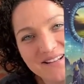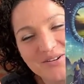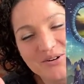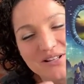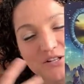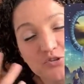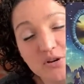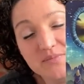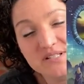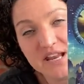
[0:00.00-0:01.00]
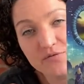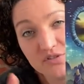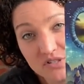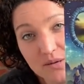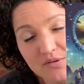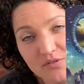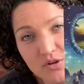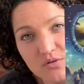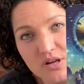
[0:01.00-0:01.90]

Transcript: or like dream state for some of you,